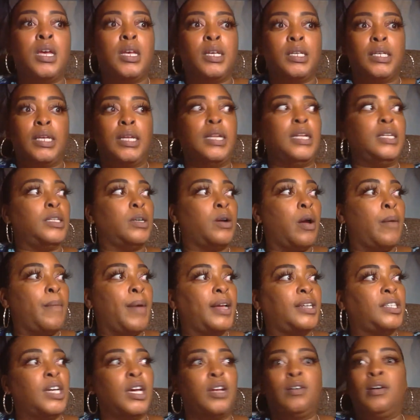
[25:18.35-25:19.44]
So I need to grow my
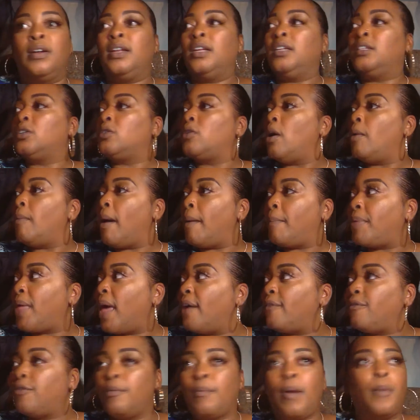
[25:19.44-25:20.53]
channel. I need to grow my platform.